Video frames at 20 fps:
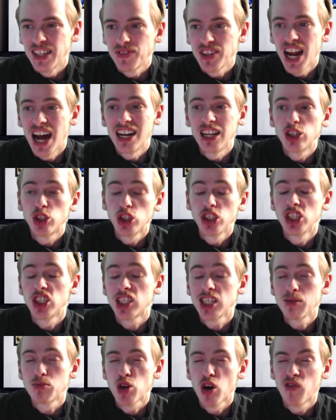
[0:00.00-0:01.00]
If you are enjoying this
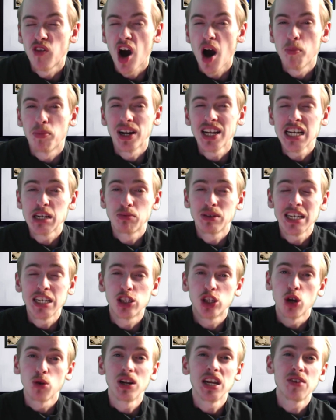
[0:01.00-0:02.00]
team so far, please
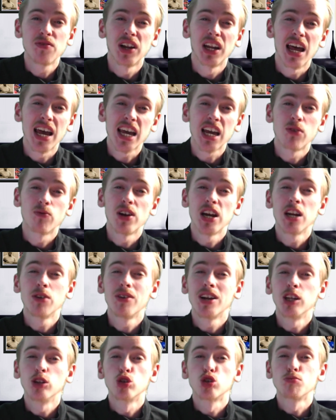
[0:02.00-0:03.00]
do leave a like. It
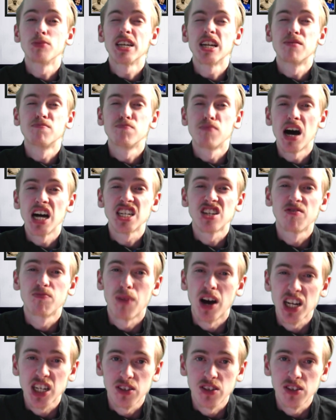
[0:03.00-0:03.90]
really does mean a massive